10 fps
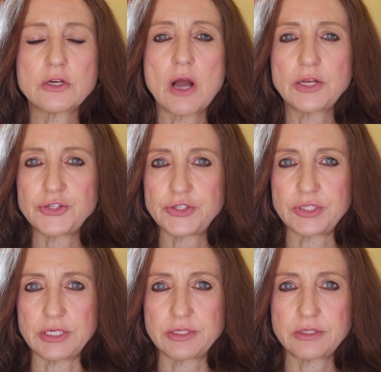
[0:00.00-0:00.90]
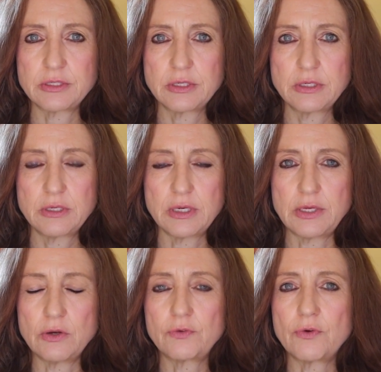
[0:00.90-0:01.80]
consciousness
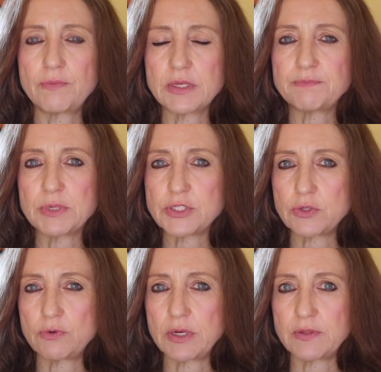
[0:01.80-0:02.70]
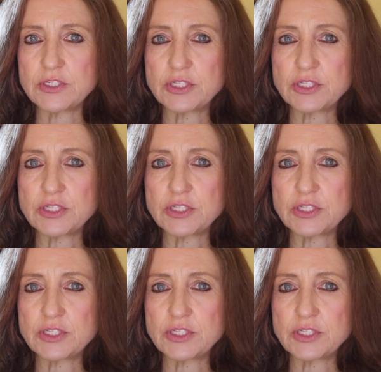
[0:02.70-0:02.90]
and not from the persona, the